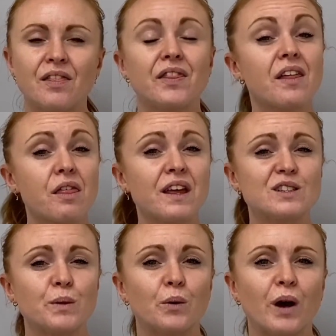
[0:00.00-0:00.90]
The other thing
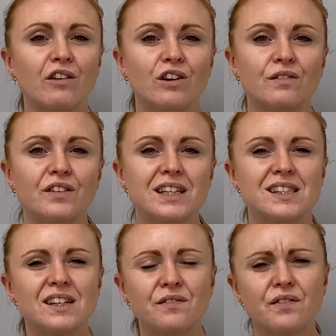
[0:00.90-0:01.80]
to be aware of is
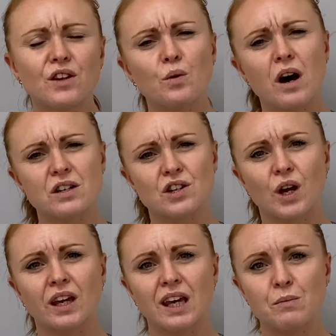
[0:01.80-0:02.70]
if you are
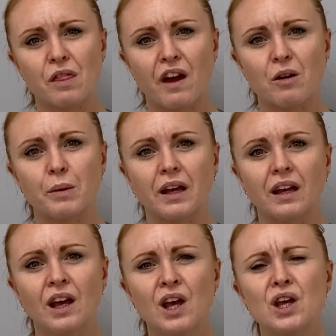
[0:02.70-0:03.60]
undergoing
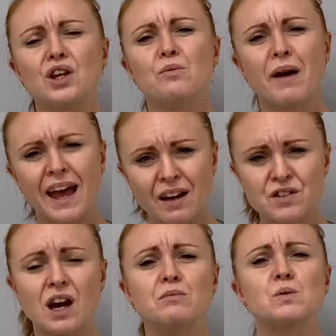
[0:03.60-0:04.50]
chemotherapy, you may have
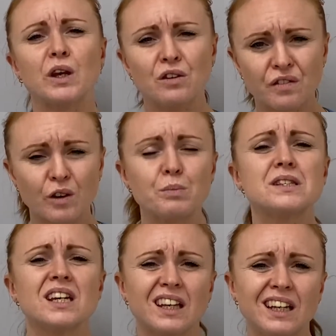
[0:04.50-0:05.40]
times where you feel
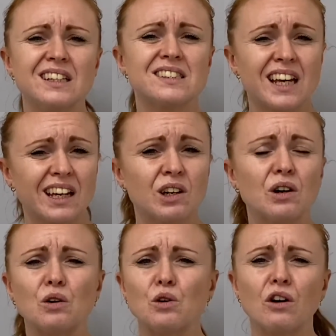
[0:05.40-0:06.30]
particularly sick
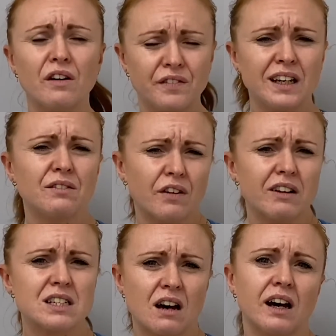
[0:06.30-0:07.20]
or are feeling
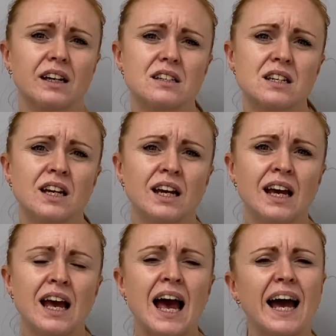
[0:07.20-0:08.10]
very tired.
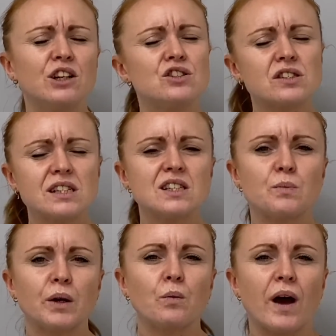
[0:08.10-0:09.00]
And you just need to
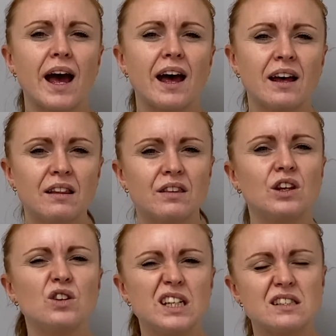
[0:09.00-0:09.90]
be aware
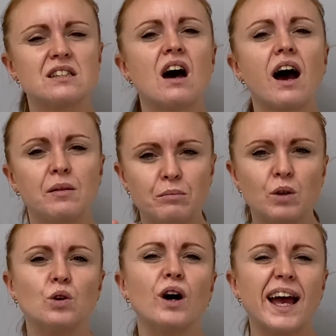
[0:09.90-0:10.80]
that you need to time
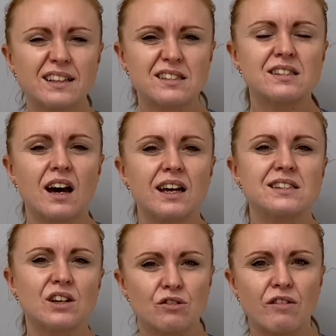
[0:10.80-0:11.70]
your
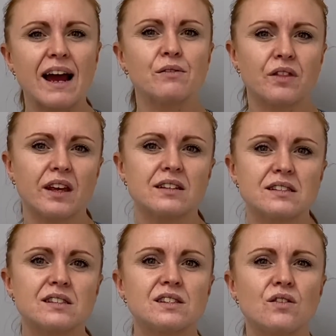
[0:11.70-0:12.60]
exercise around
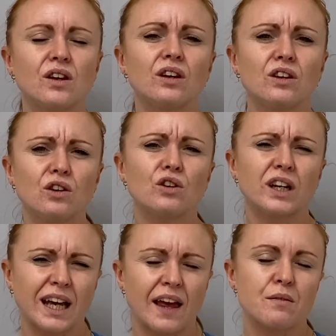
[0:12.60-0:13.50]
this so that you're
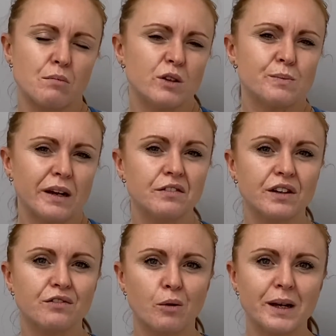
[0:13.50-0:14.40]
going to get the most
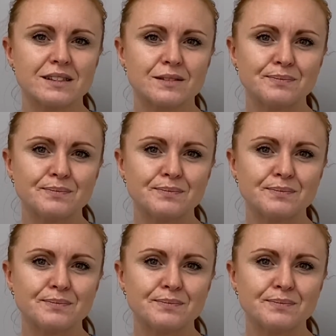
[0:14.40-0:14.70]
benefit from it.